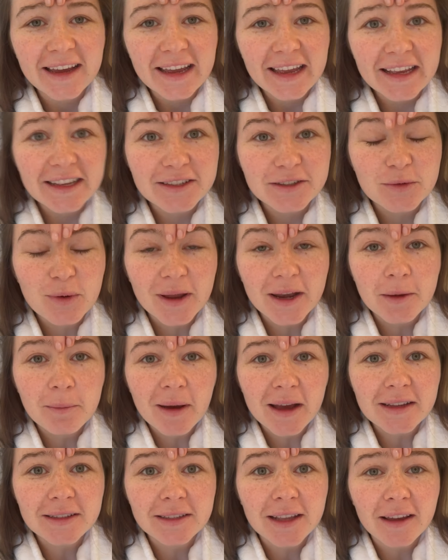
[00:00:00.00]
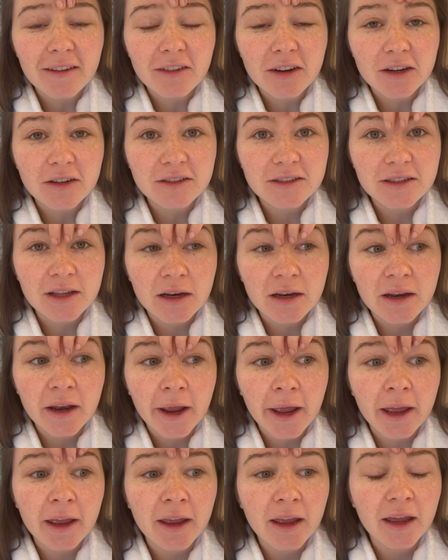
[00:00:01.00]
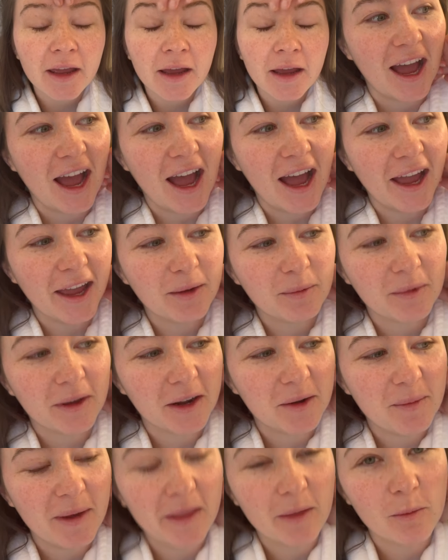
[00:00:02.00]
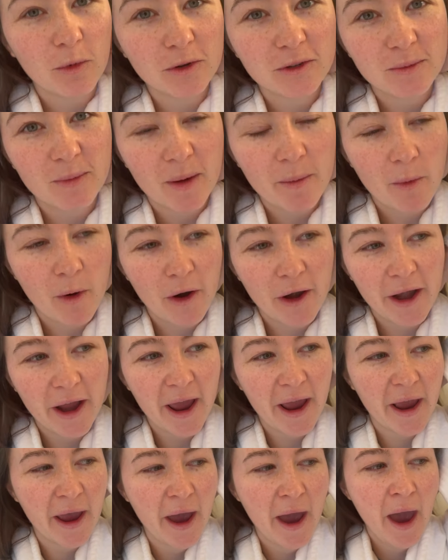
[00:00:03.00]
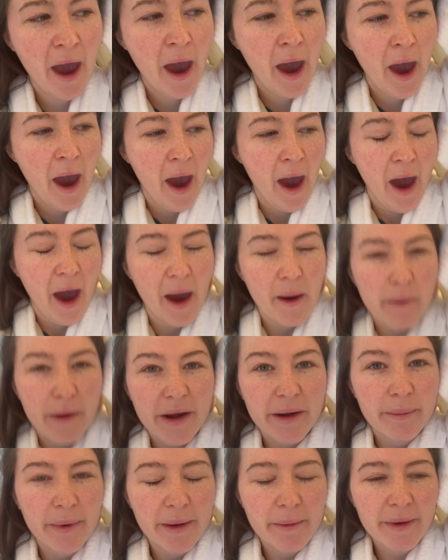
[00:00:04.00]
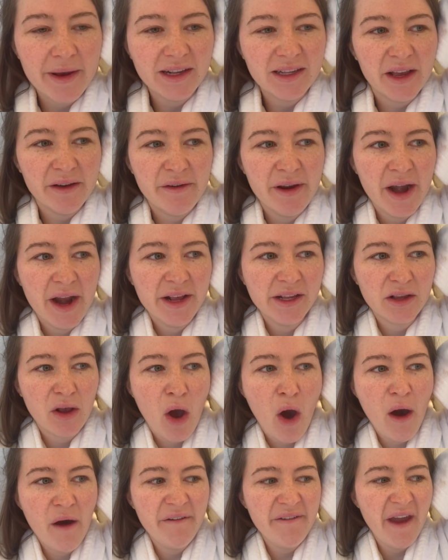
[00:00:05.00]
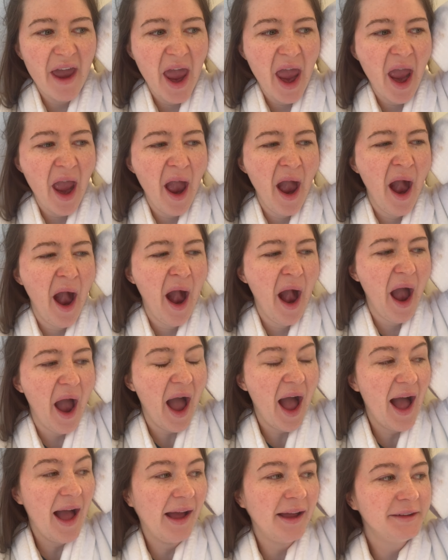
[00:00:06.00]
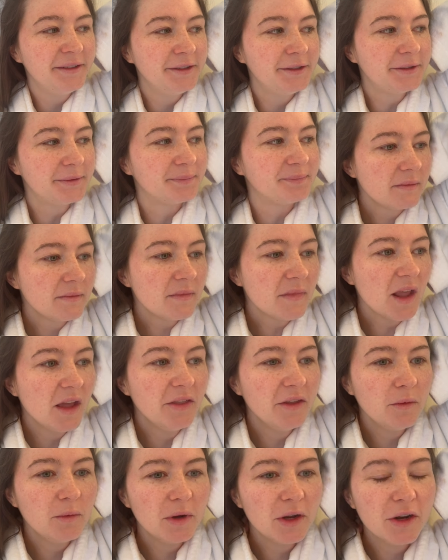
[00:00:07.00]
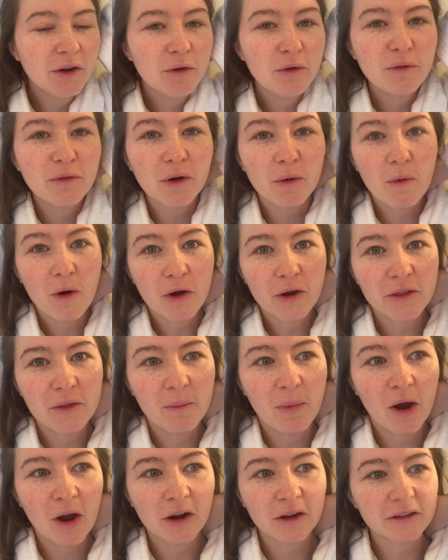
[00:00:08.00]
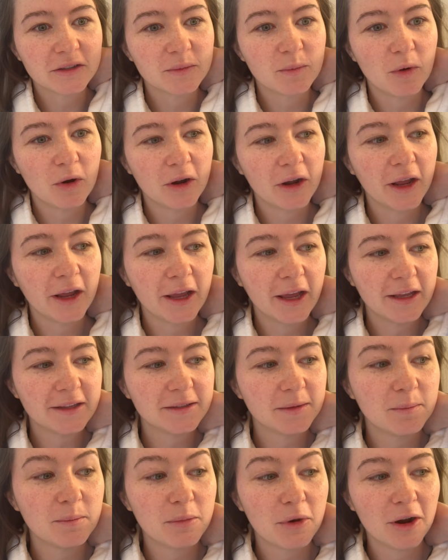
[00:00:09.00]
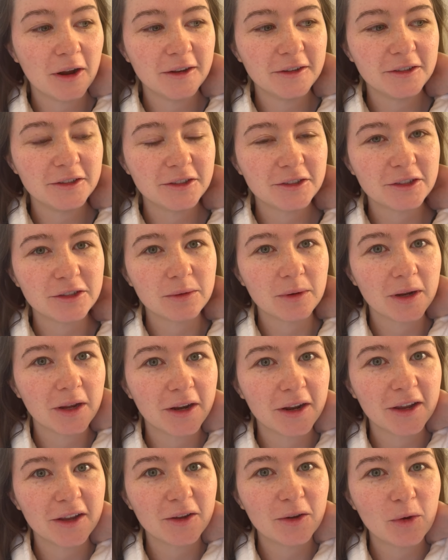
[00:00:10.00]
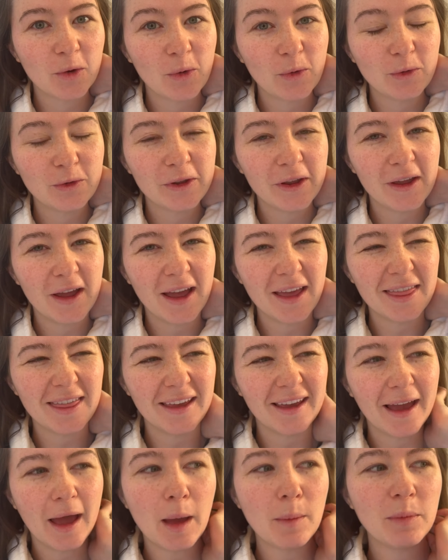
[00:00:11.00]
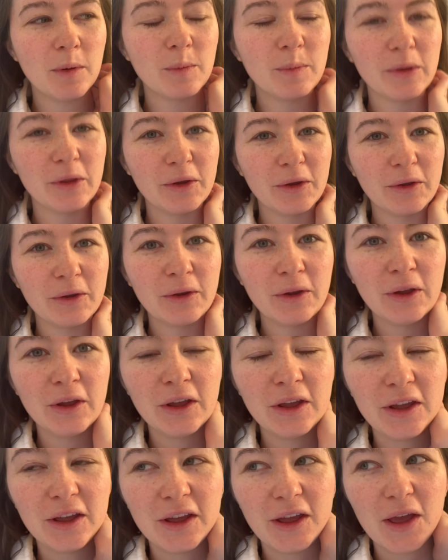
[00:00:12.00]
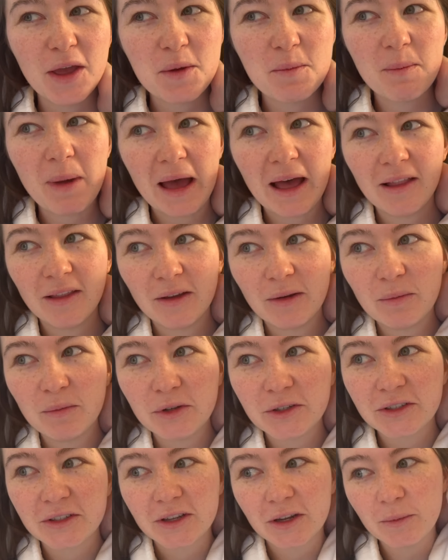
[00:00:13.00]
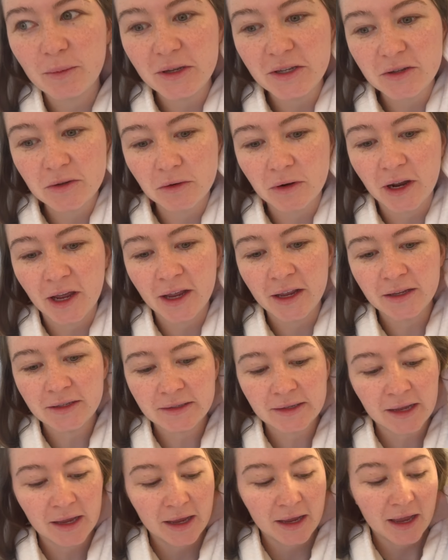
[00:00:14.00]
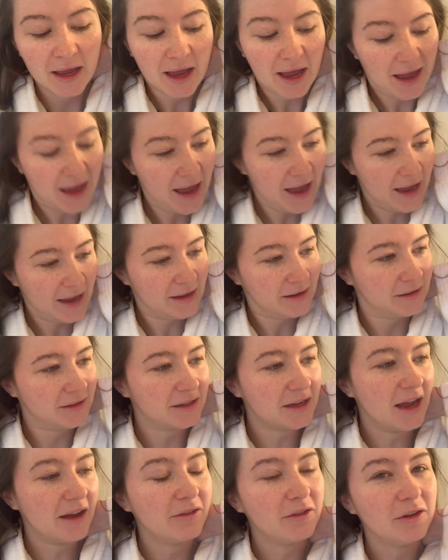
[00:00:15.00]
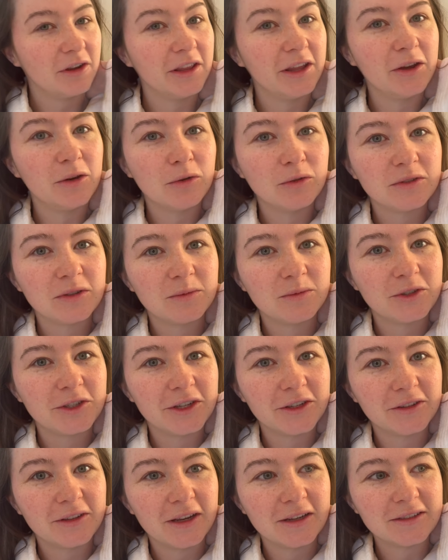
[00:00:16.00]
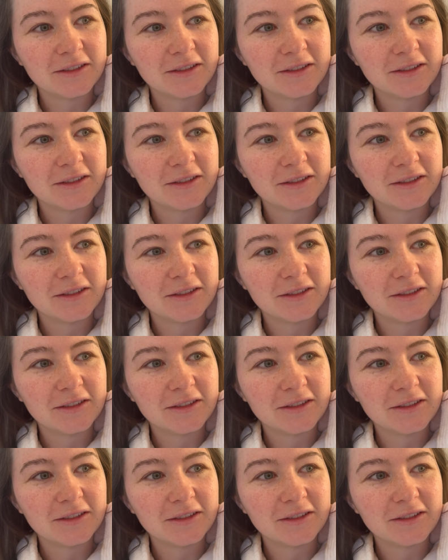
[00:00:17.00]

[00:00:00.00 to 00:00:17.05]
It's 20 past 7 on Sunday. I am going to make the most of my morning. I'm going to make myself a nice coffee. And I think we're going to go for a walk in the park this morning, get some brunch. We're going to go to, I think, Apple Blue in Balham, which is going to be so nice. And have a really wholesome, chilled out